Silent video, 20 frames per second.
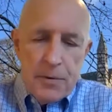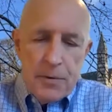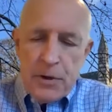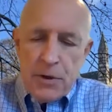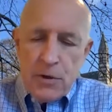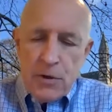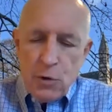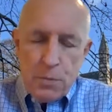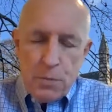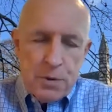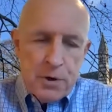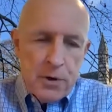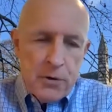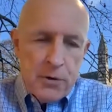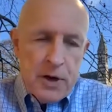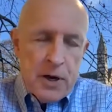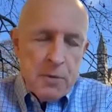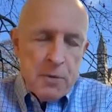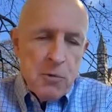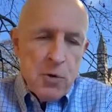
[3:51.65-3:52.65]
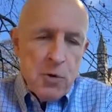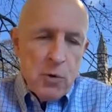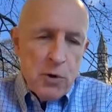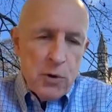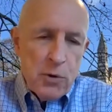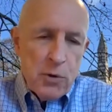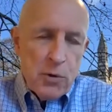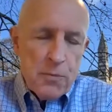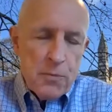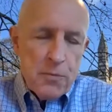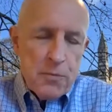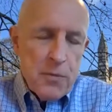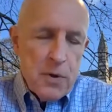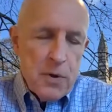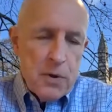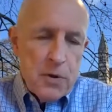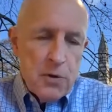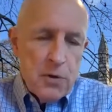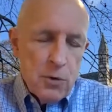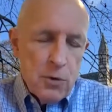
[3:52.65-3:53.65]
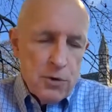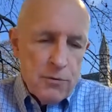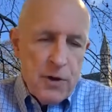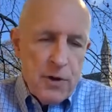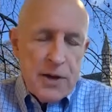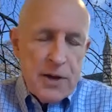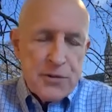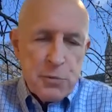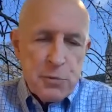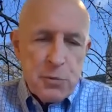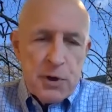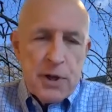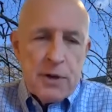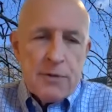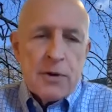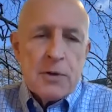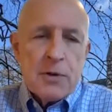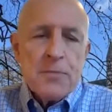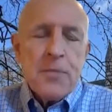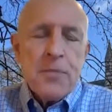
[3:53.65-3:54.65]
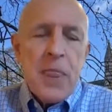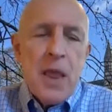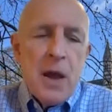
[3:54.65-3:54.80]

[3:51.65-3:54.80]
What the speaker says: your program or your device, whatever.